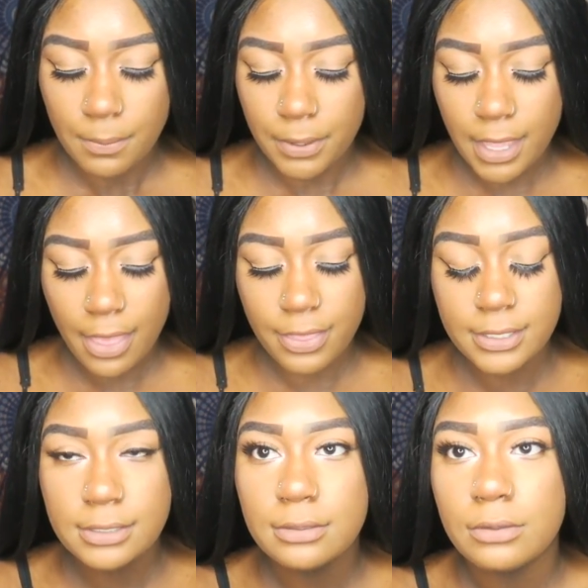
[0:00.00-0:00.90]
But yeah,
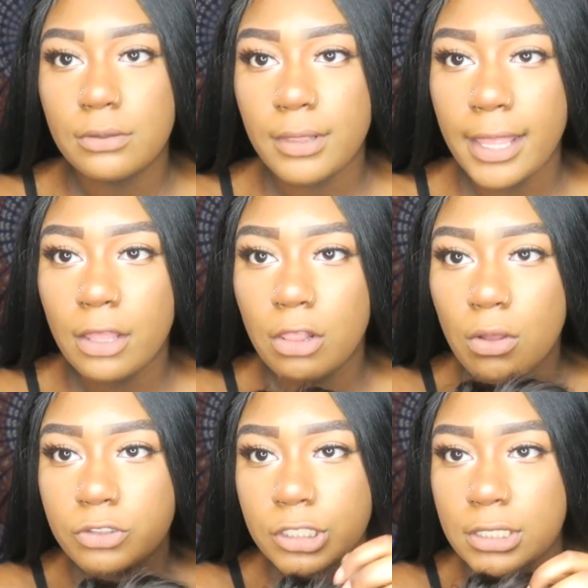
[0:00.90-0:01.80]
this like
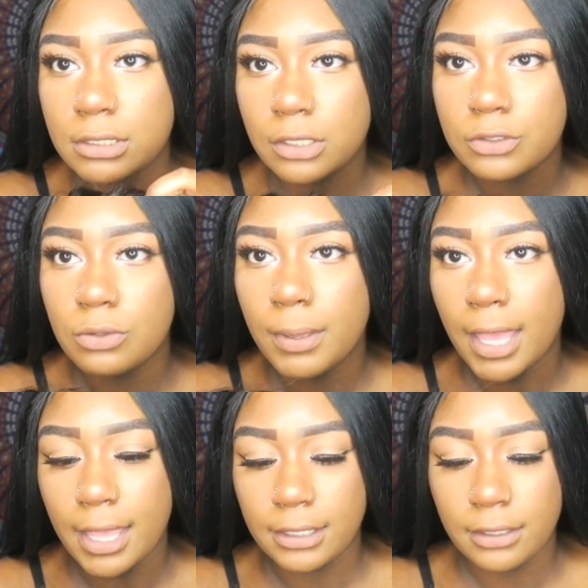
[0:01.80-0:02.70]
closure doesn't look too
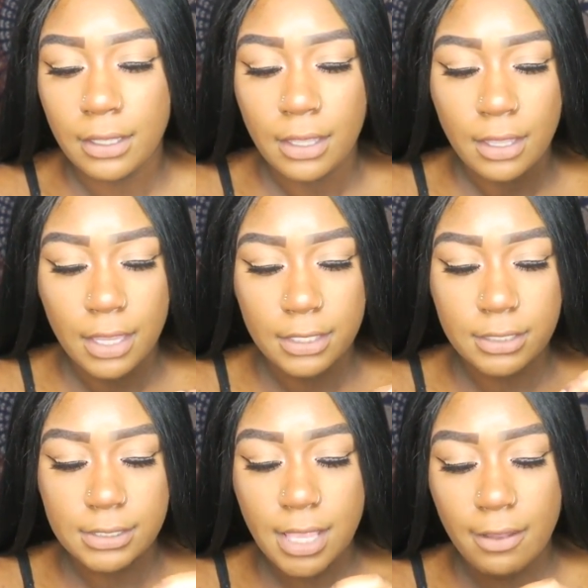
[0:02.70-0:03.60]
bad. It
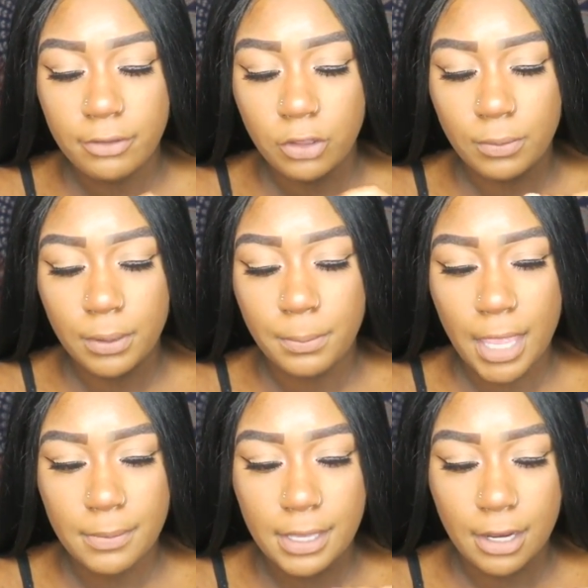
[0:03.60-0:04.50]
does have a little bit of
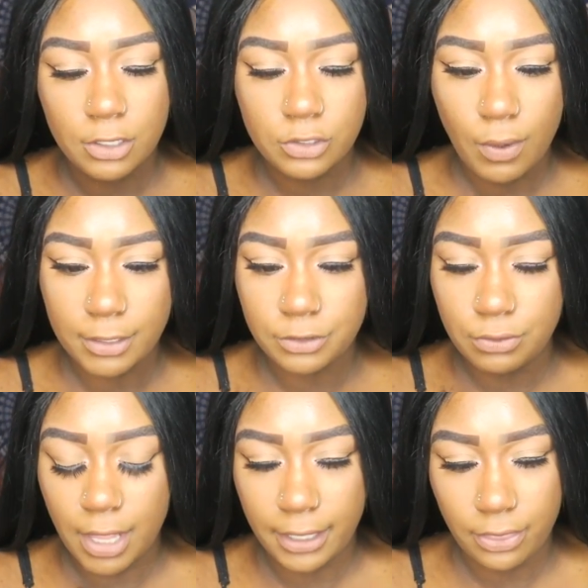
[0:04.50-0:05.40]
baby hair, so I
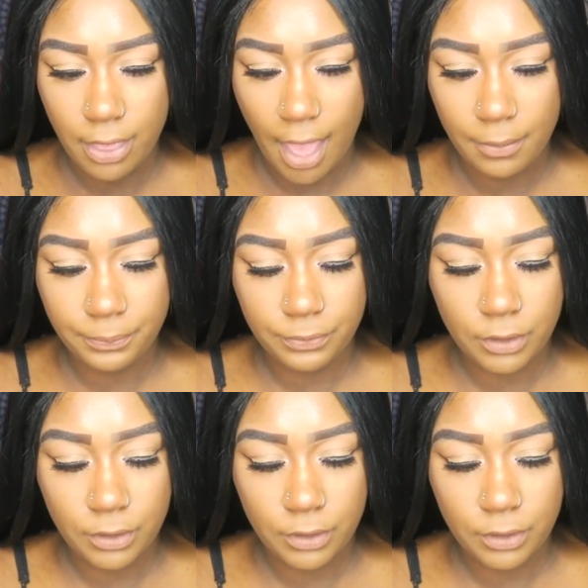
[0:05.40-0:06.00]
do like that.